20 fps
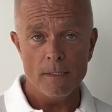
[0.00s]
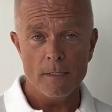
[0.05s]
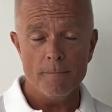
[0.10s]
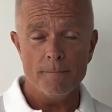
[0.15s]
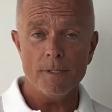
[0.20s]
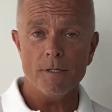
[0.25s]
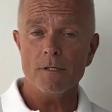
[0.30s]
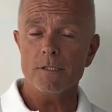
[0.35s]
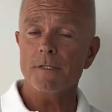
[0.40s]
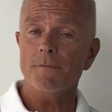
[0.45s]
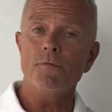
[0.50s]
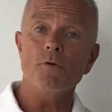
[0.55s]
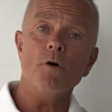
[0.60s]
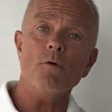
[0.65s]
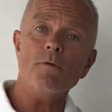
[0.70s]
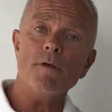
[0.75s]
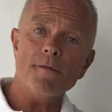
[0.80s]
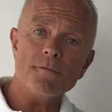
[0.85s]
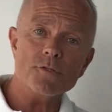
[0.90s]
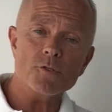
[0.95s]
Because if you
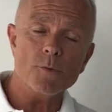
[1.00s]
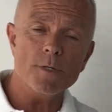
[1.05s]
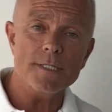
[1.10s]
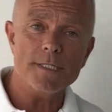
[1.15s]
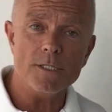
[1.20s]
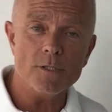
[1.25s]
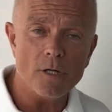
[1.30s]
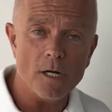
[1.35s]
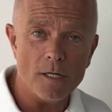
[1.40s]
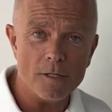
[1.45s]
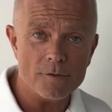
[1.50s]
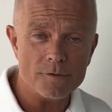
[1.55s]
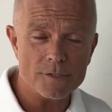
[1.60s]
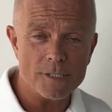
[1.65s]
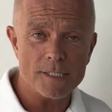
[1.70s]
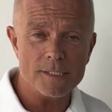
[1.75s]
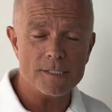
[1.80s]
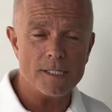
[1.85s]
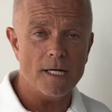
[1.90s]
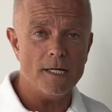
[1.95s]
only have $20
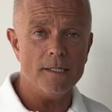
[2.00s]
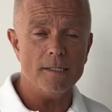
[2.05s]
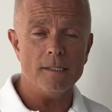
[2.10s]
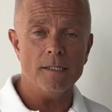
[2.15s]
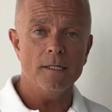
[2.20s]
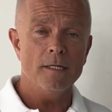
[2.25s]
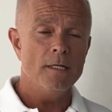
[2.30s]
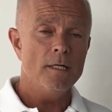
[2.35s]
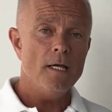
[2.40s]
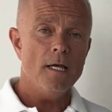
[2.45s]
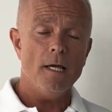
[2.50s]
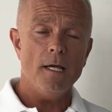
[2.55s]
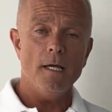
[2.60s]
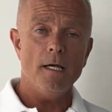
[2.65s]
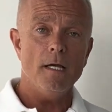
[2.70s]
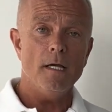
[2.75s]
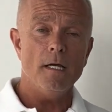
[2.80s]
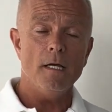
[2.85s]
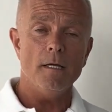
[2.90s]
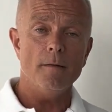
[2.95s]
inside
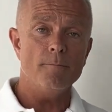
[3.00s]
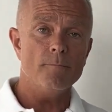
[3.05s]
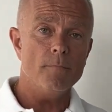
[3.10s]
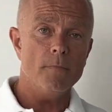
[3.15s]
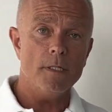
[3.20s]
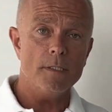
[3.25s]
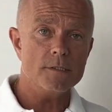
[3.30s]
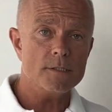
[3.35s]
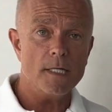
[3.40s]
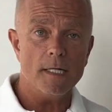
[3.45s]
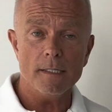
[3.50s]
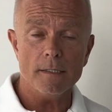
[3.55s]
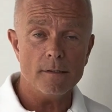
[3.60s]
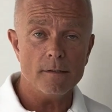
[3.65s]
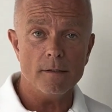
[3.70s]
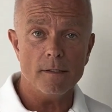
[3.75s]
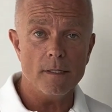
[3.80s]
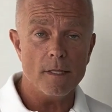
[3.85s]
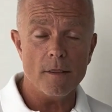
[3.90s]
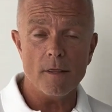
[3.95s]

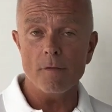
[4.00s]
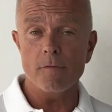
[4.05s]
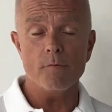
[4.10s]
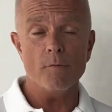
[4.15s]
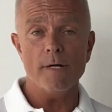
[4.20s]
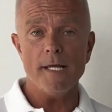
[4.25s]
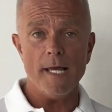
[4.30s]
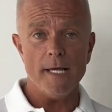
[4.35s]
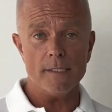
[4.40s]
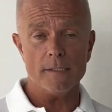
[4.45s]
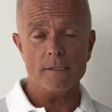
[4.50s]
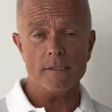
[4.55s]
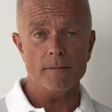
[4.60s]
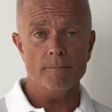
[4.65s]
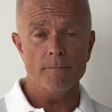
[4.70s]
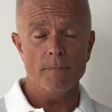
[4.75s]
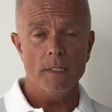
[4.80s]
the 3x,